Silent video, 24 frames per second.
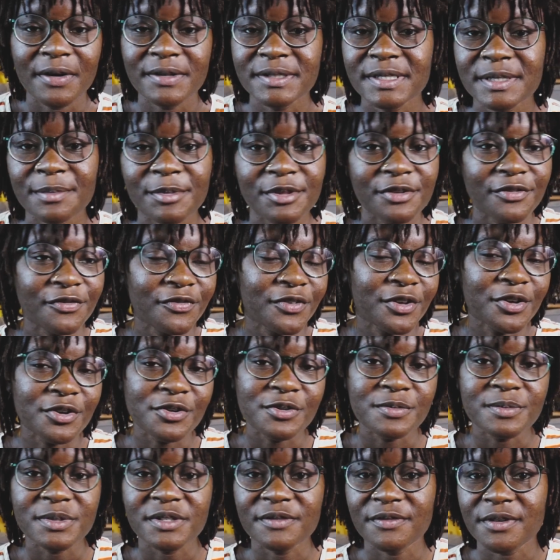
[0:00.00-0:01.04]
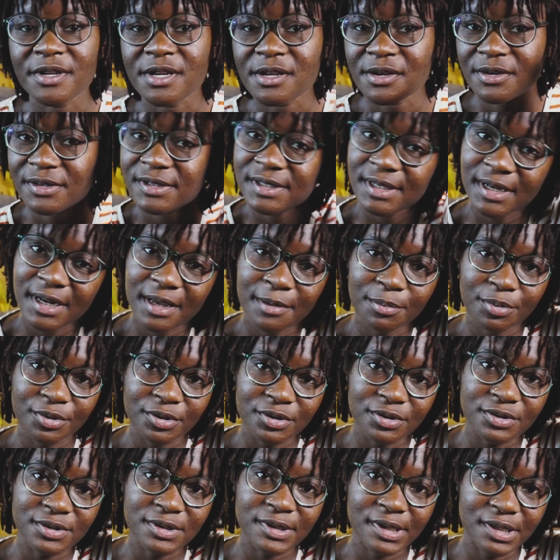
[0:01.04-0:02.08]
on some of the films, videos that I
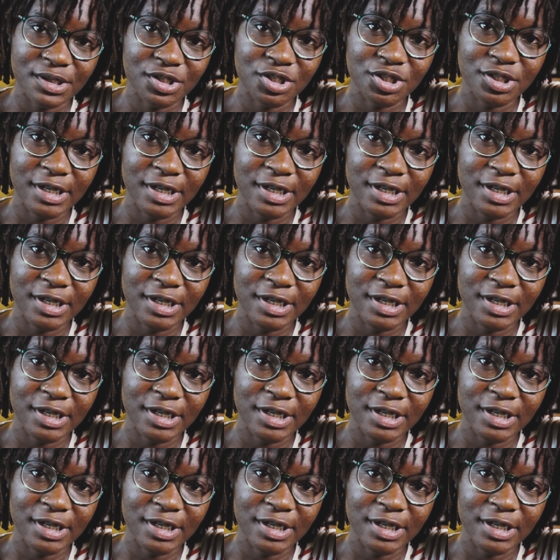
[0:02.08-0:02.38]
produce on this